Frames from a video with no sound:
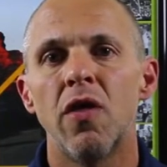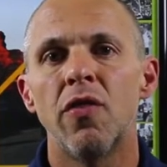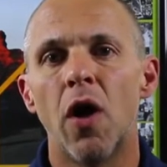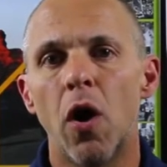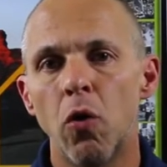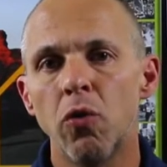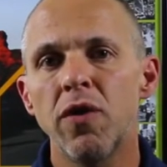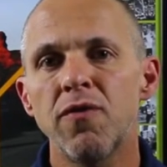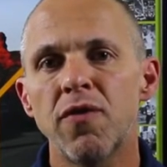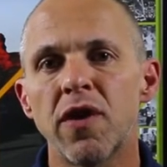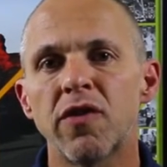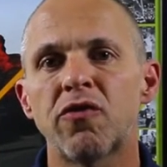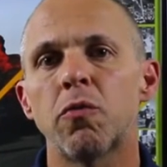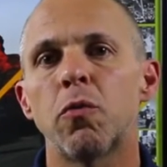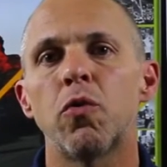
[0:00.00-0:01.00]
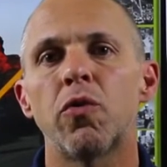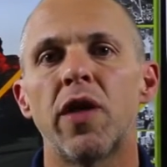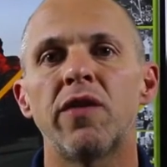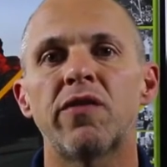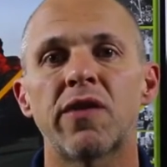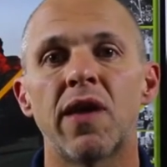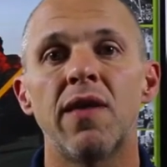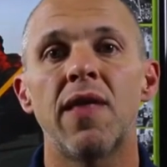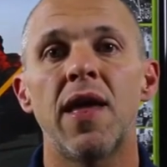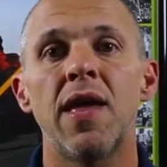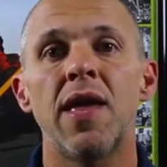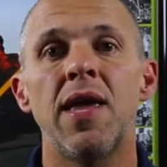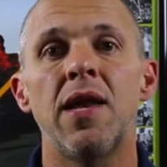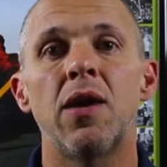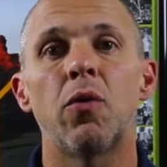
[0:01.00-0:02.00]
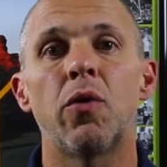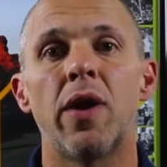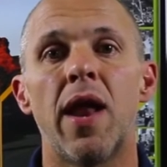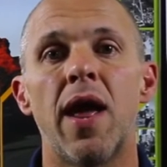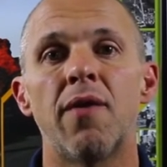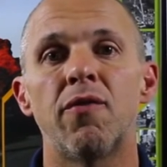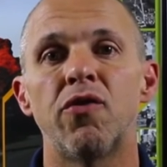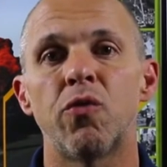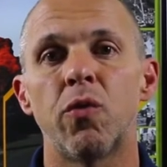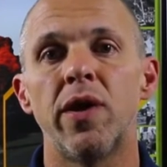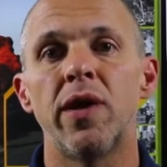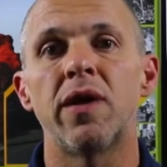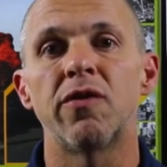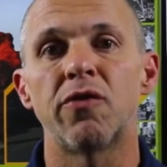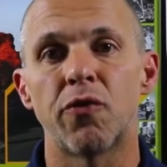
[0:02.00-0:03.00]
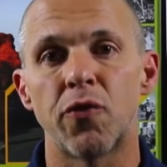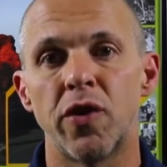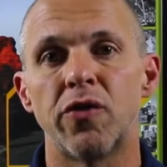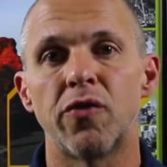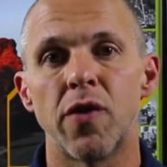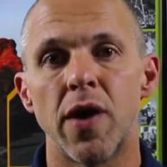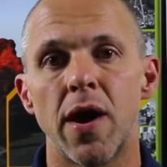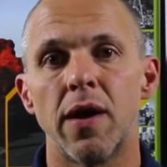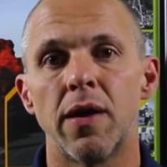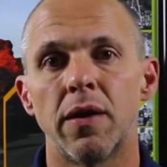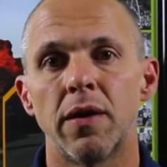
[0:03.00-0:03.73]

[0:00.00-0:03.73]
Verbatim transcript: the only vegetable they say they eat on an average week is a french fry.